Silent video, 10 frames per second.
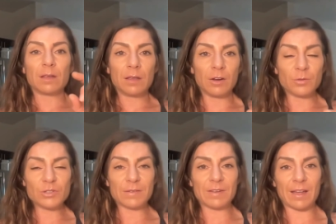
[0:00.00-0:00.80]
here's
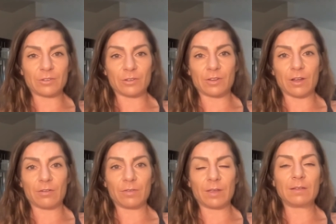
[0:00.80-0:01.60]
what you have to ask
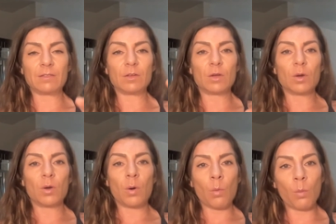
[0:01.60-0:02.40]
yourself is,
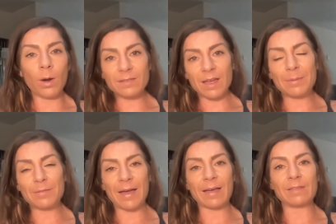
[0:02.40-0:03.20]
what type
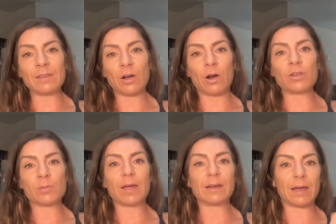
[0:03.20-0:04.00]
of athlete are you
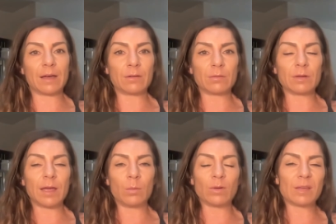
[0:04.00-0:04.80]
right now?
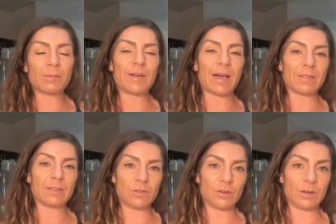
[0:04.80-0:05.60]
And what type of
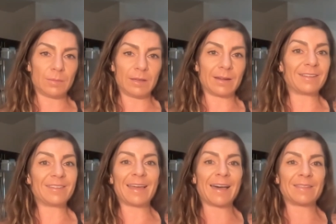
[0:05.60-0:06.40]
athlete do you need to be? And I
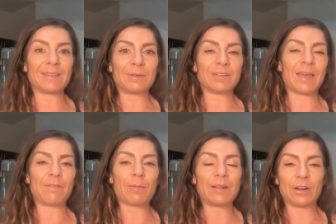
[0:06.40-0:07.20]
say athlete because
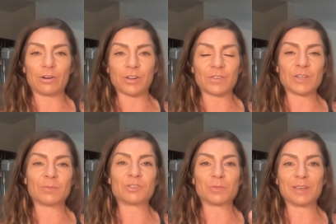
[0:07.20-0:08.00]
everybody in a CrossFit
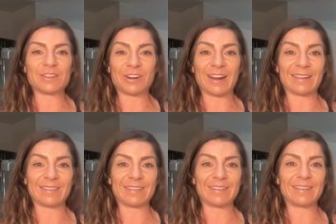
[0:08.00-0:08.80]
gym should be considered an
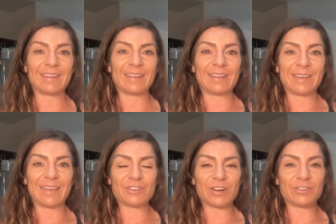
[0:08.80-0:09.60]
athlete. Okay.
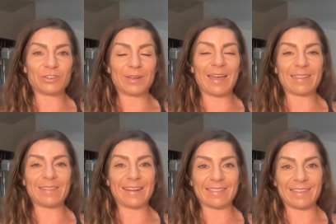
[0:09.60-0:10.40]
Because you guys are doing
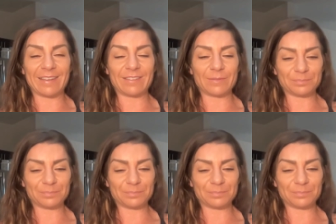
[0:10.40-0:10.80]
athletic things.